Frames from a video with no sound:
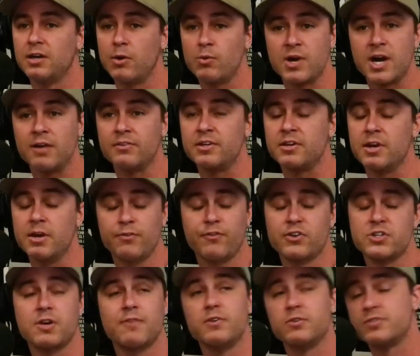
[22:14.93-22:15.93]
went out there.
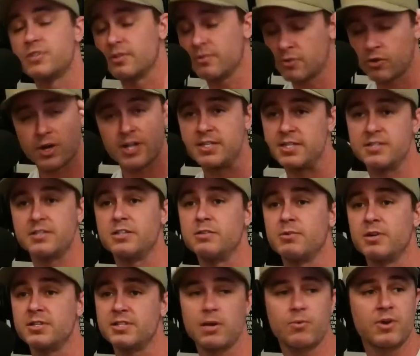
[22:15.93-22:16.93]
First off, it was the craziest experience.